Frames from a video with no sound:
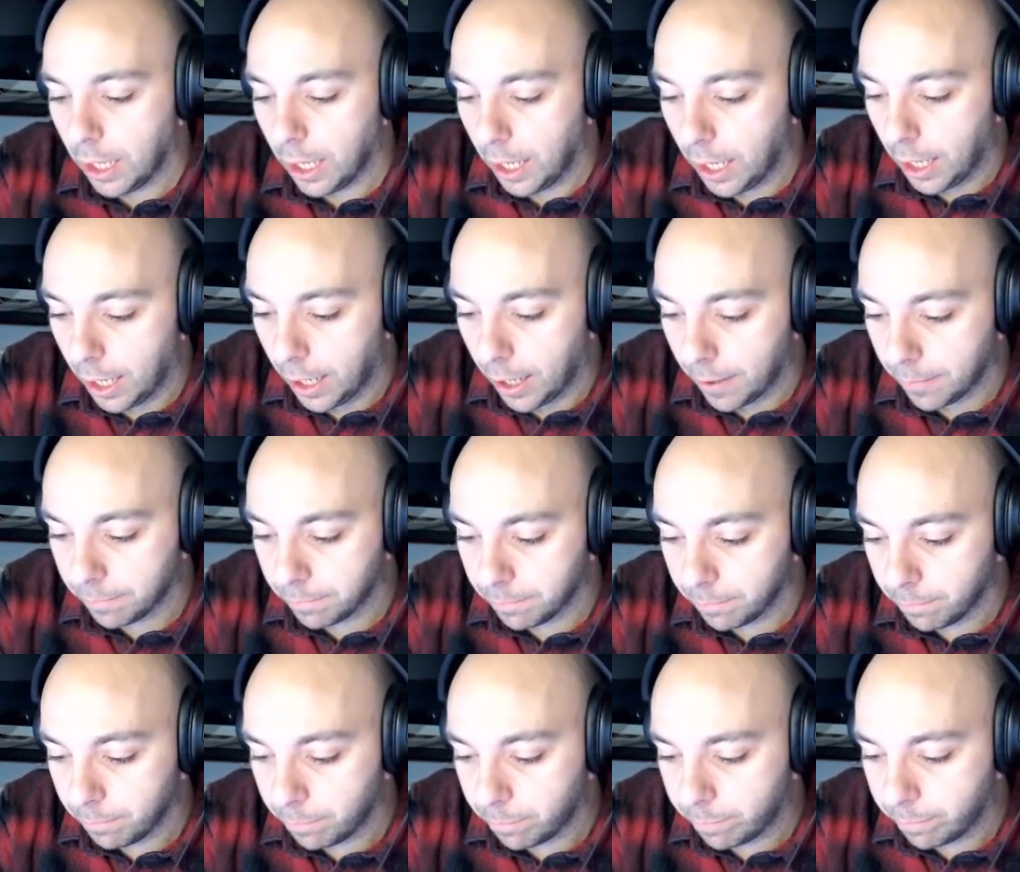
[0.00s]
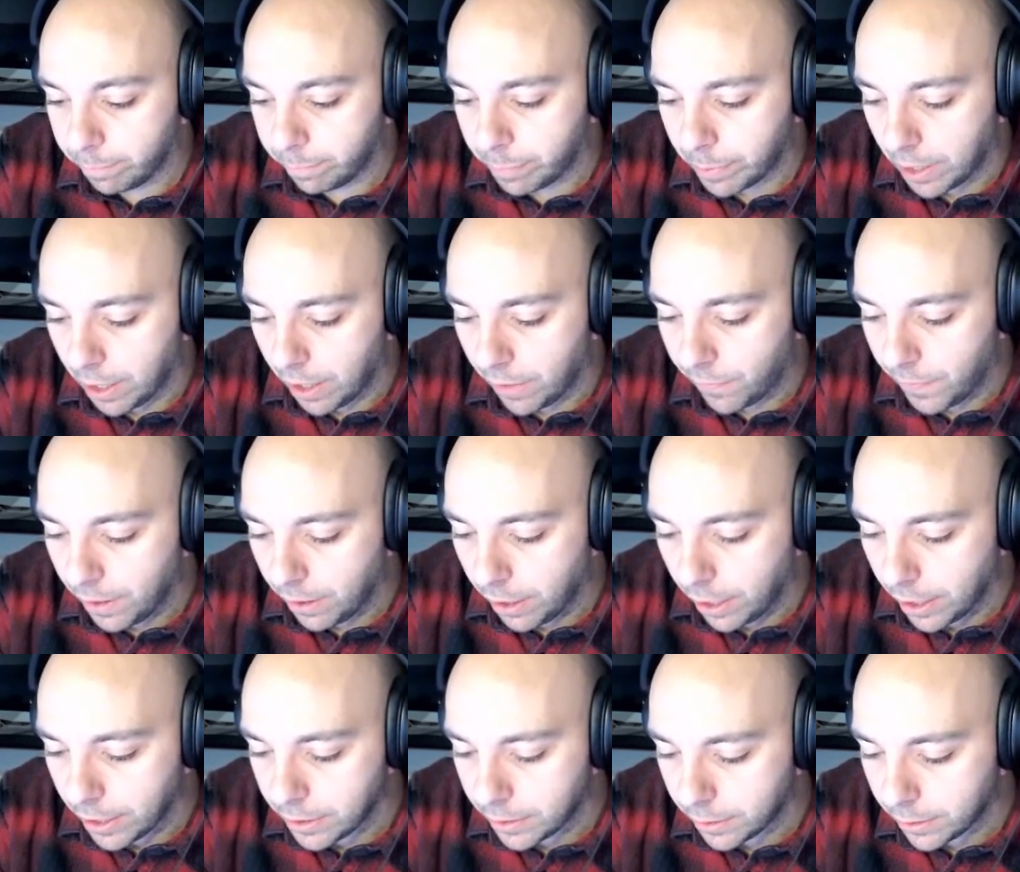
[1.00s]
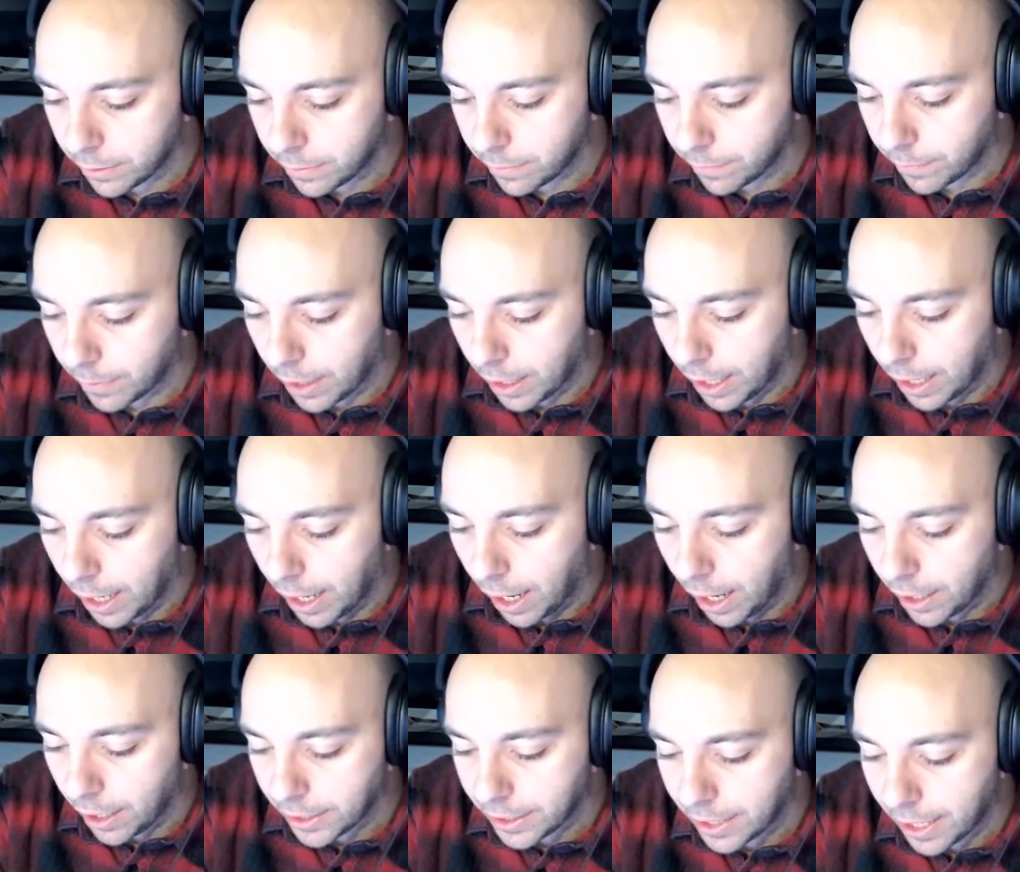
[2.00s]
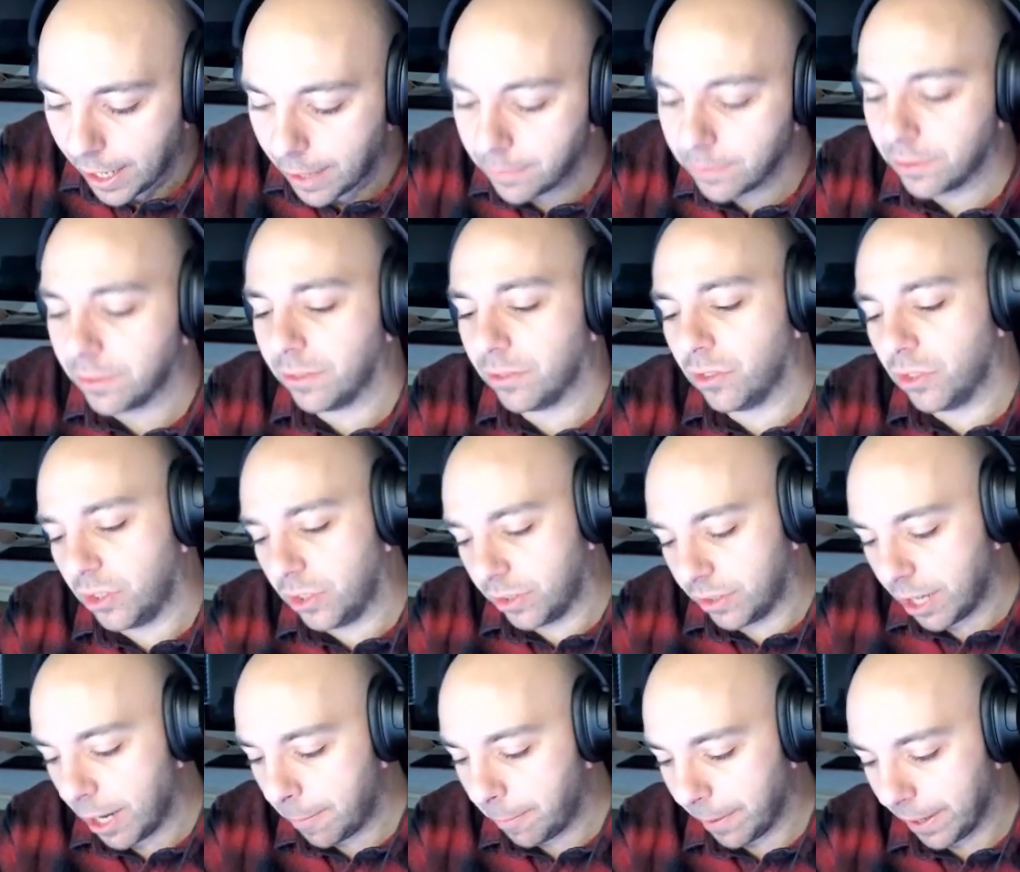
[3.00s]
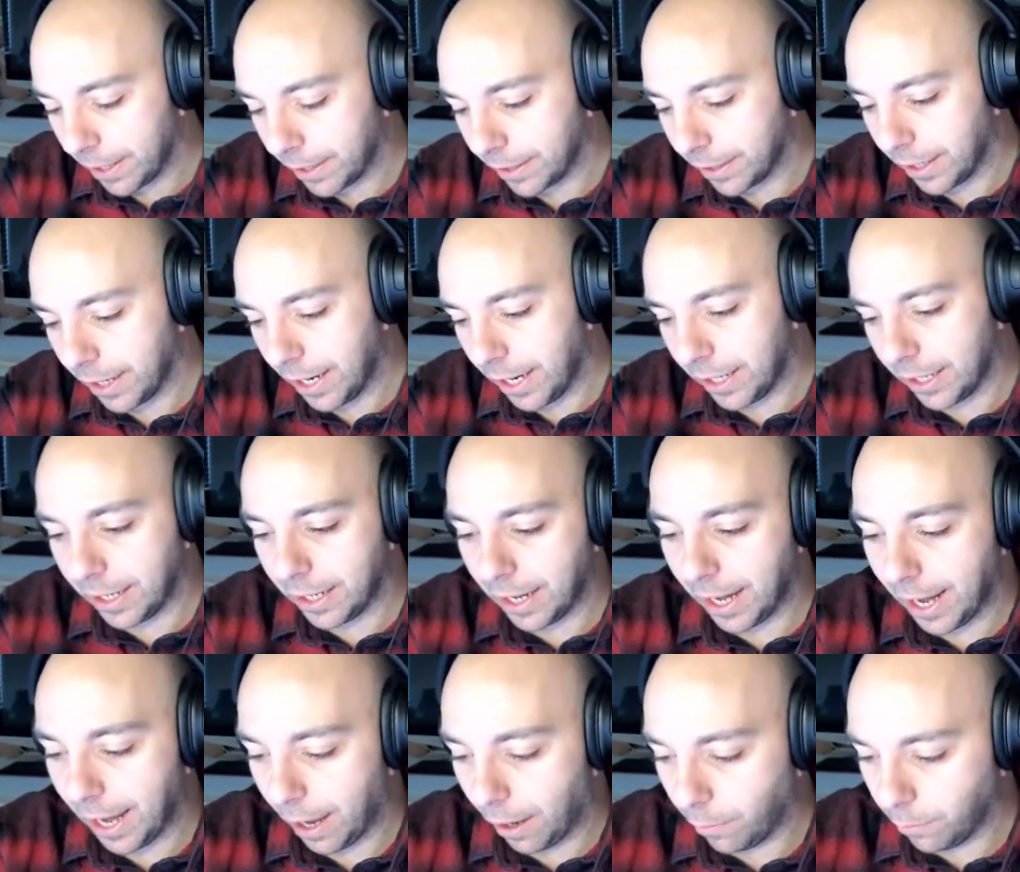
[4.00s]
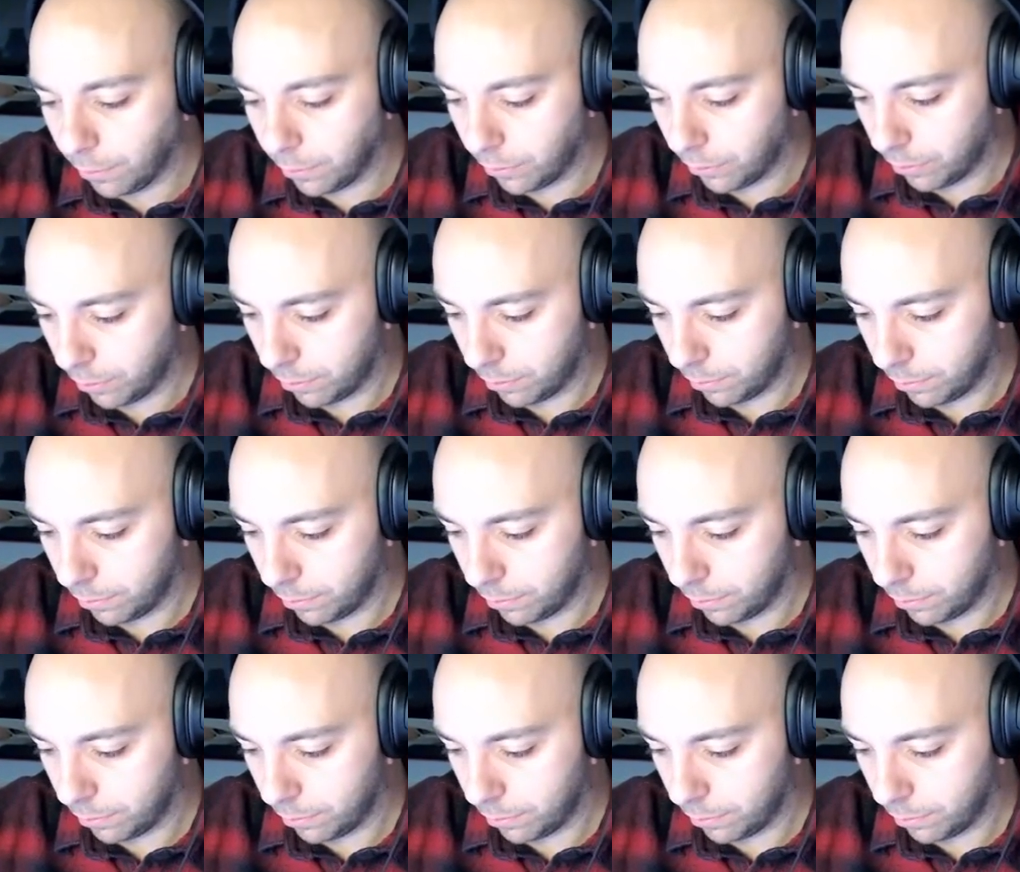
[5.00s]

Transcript: Um, but I feel like I kept dipping in and out